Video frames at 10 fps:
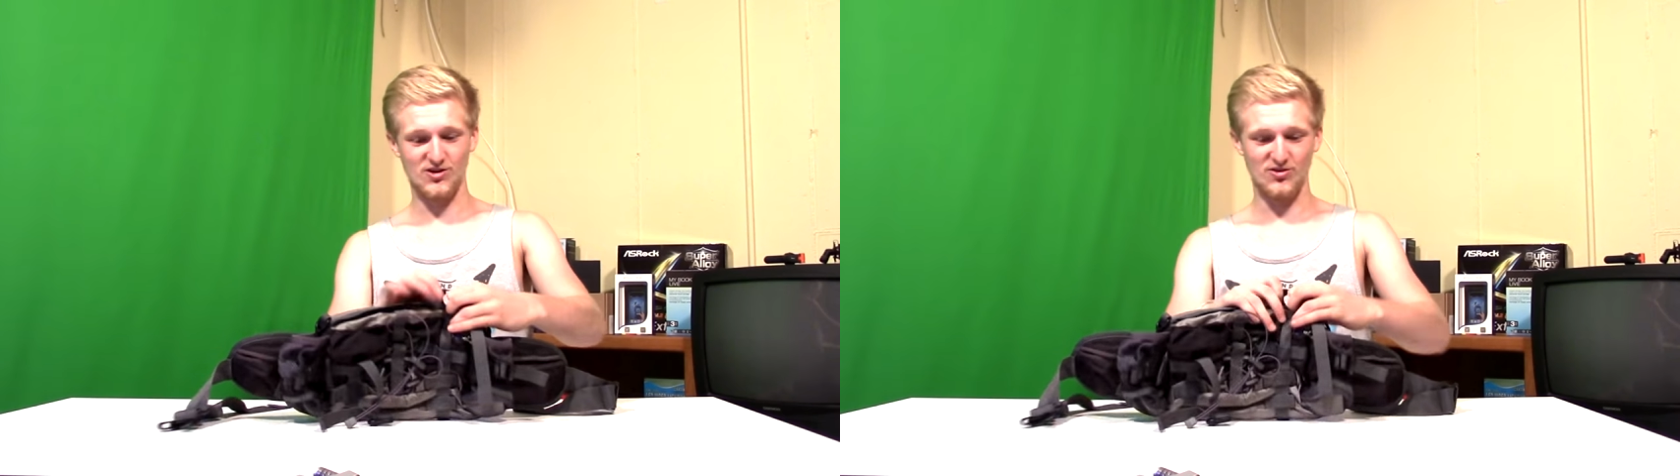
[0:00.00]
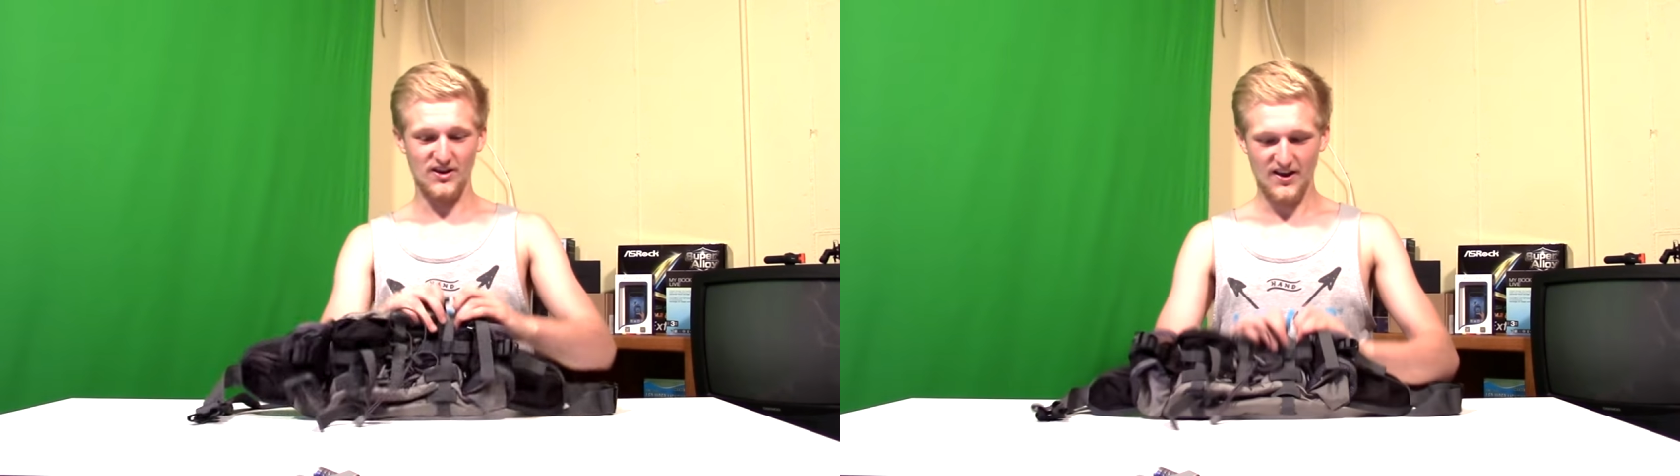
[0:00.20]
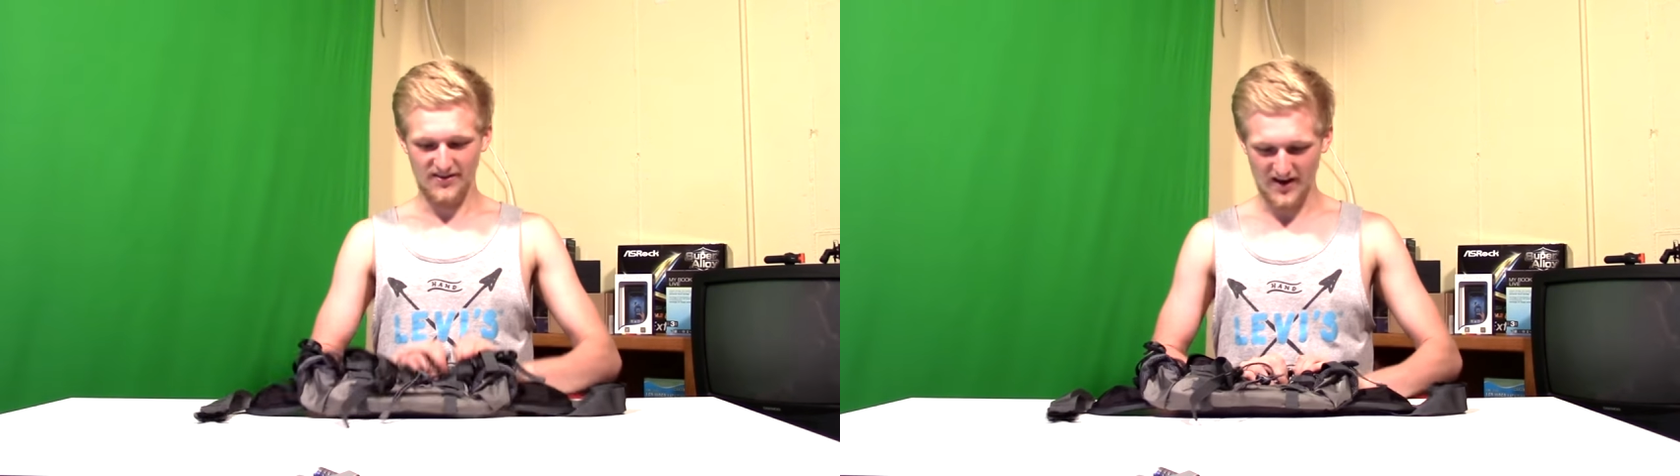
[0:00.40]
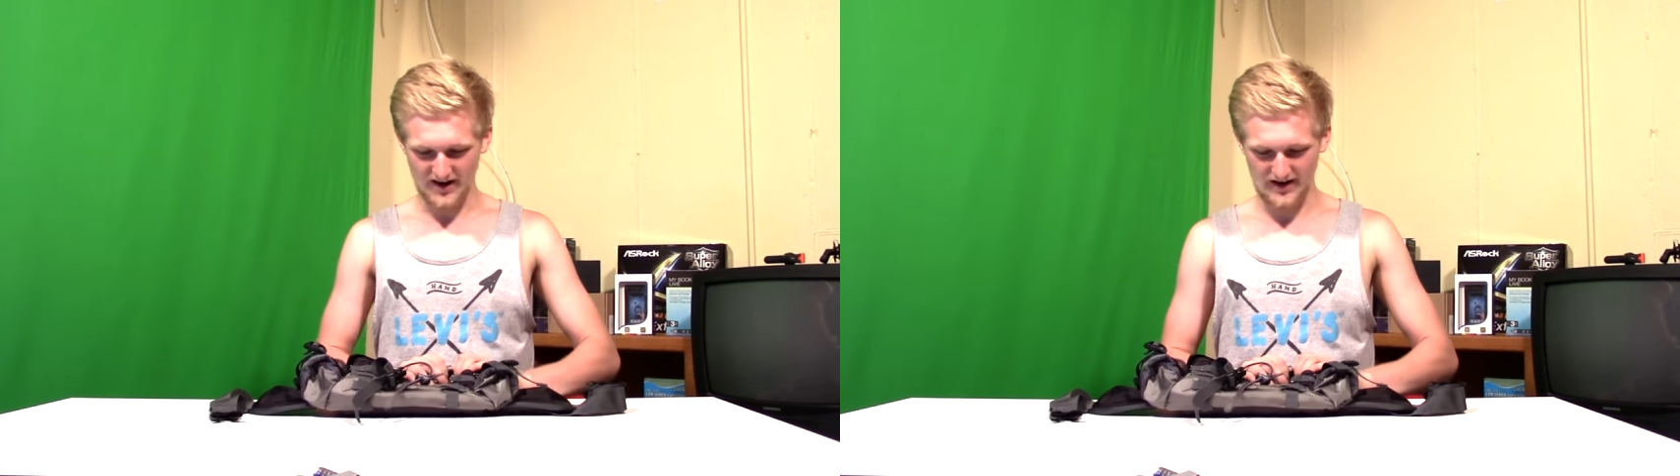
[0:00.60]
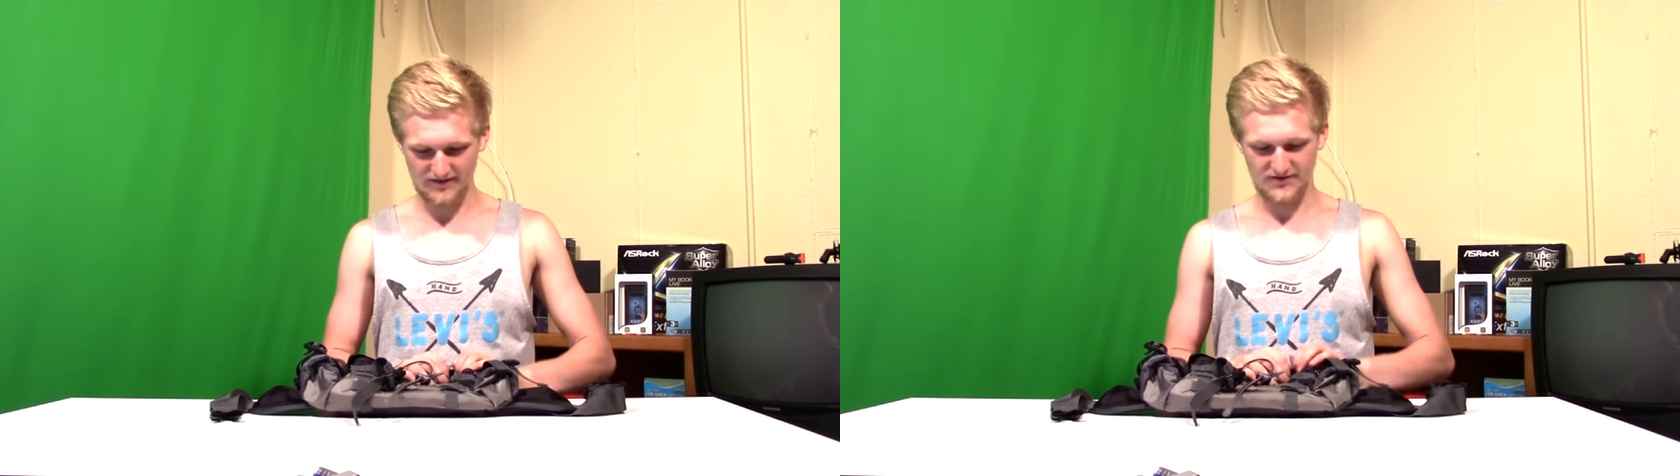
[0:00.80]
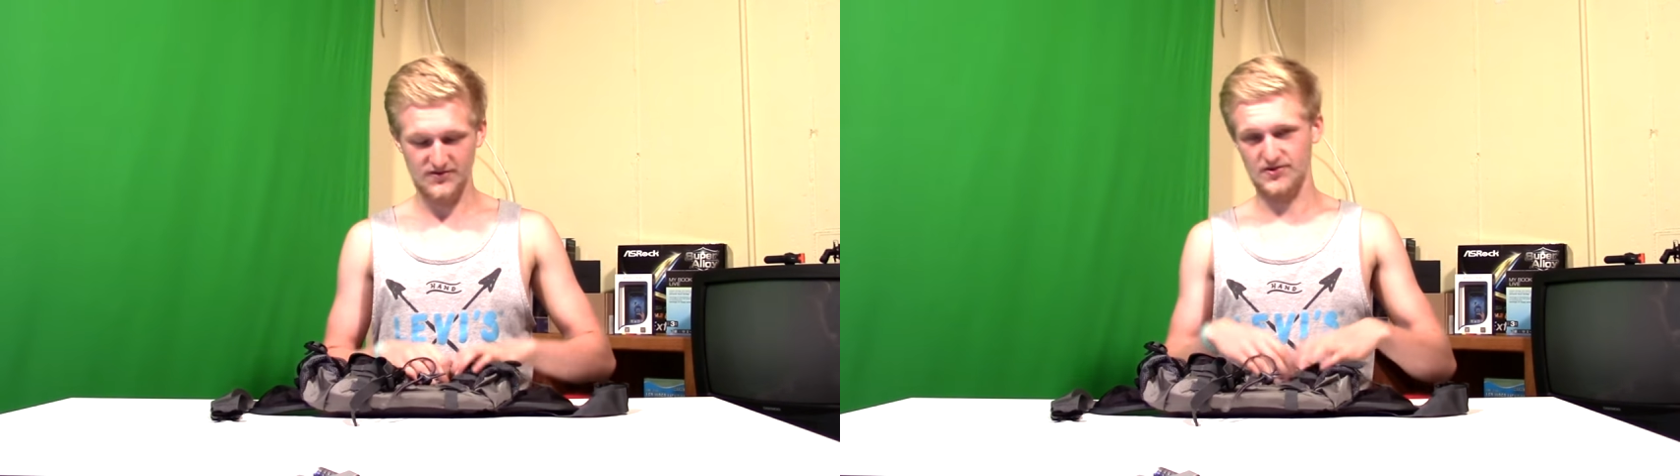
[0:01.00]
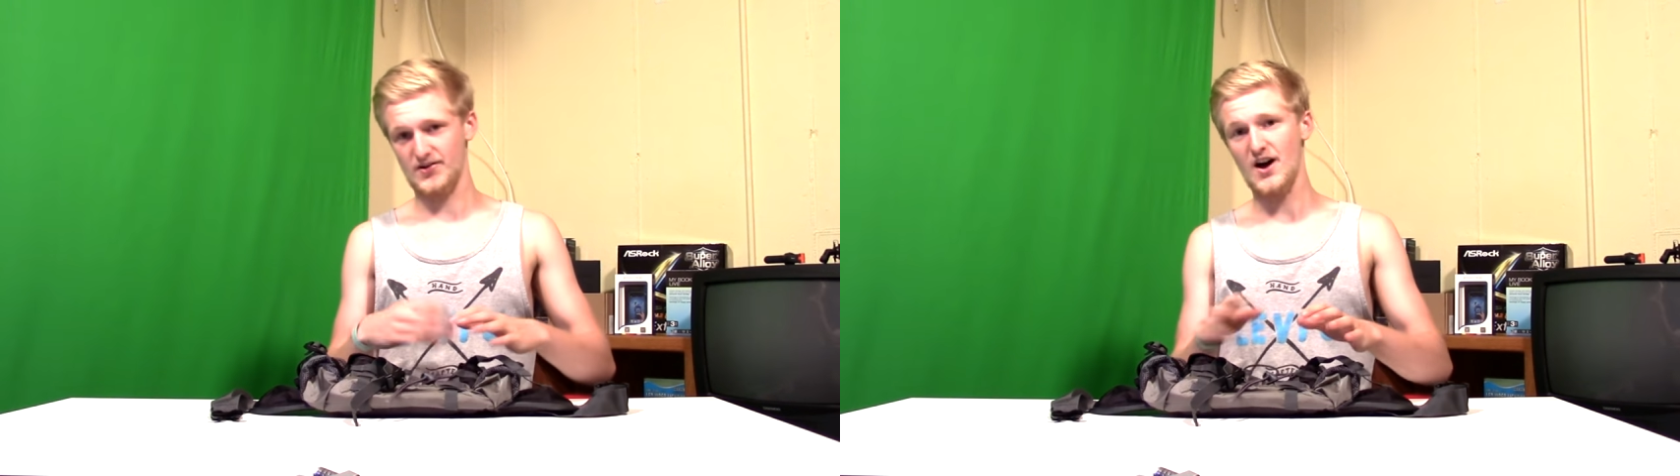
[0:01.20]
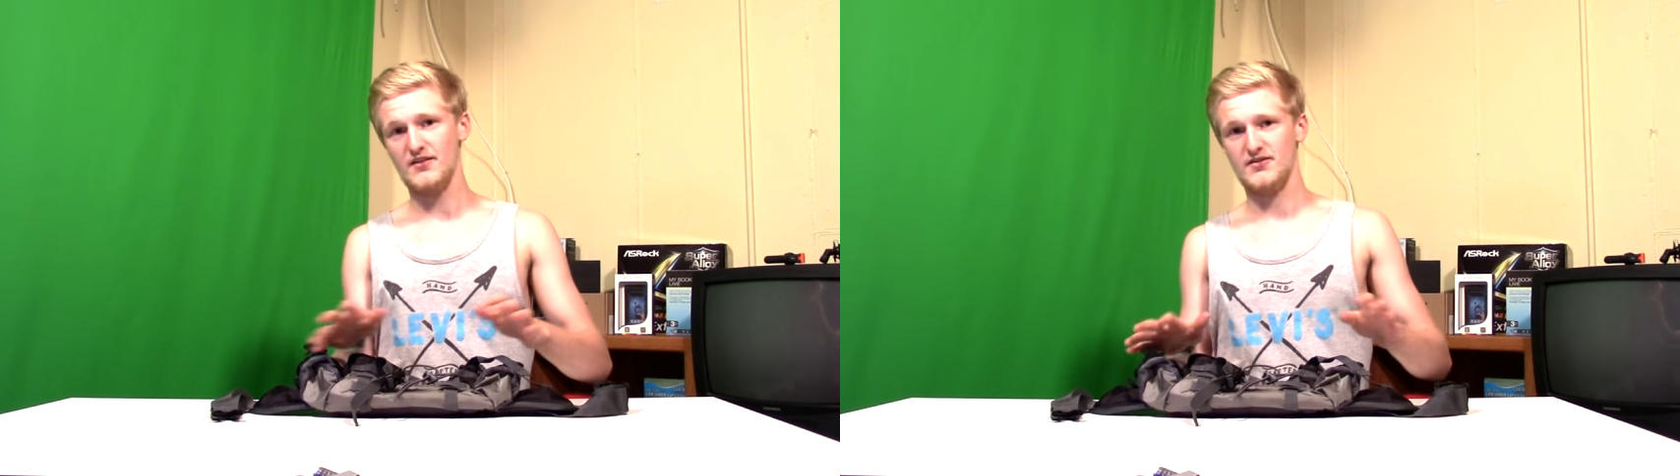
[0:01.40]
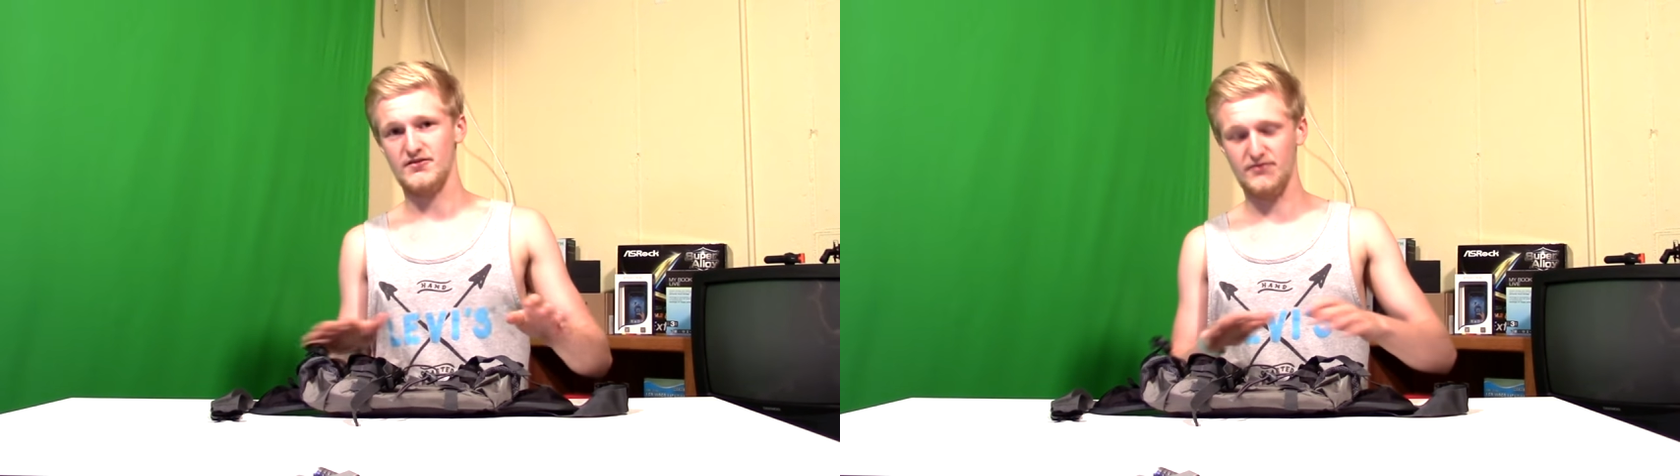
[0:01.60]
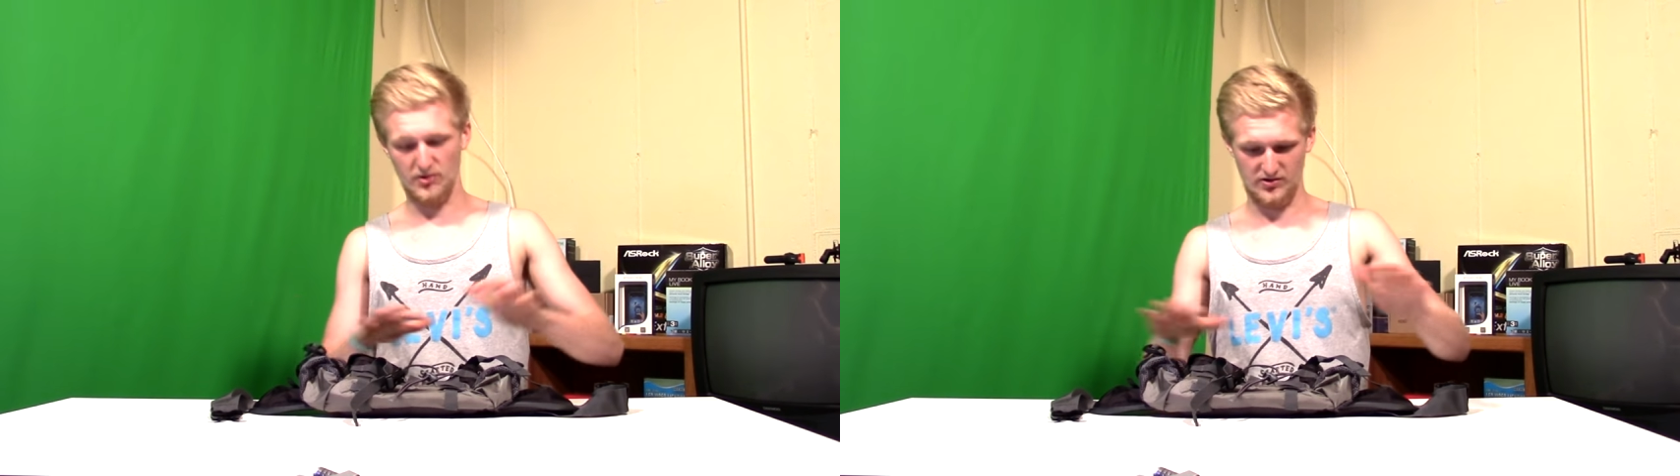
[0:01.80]
told that if you're not
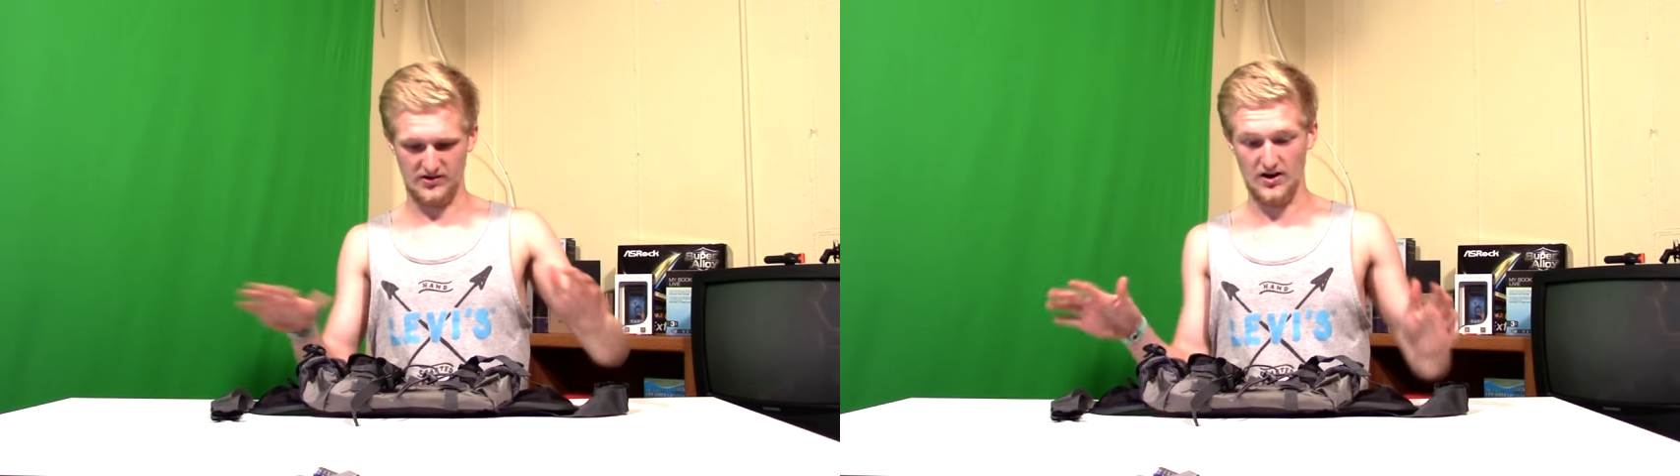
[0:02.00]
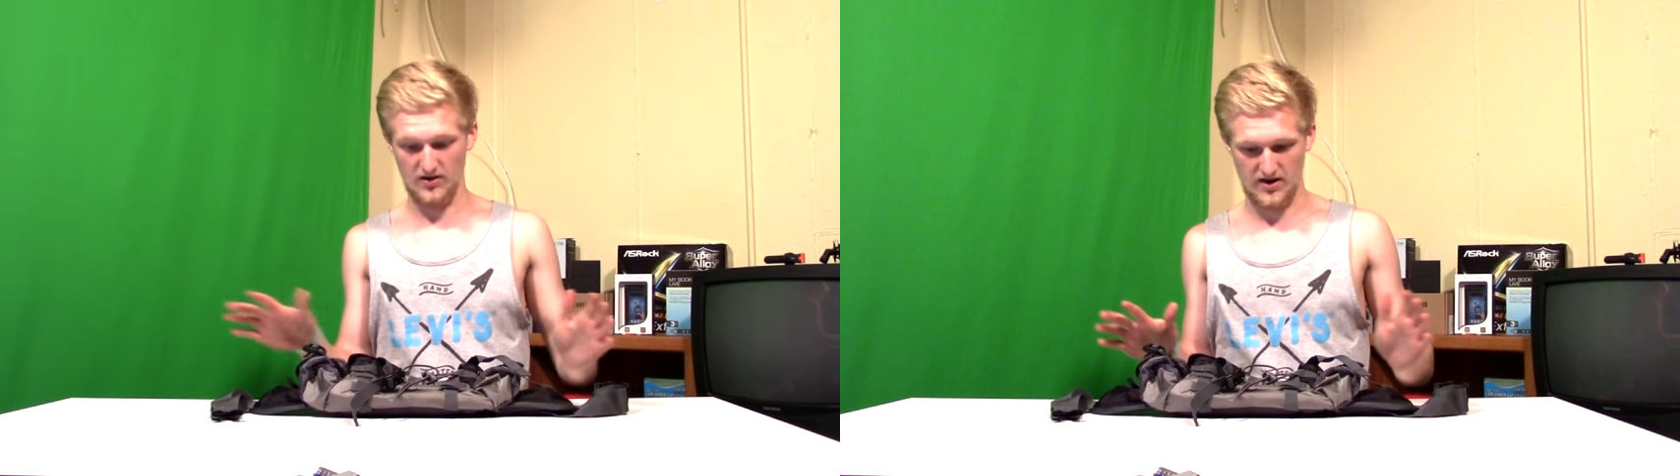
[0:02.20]
filling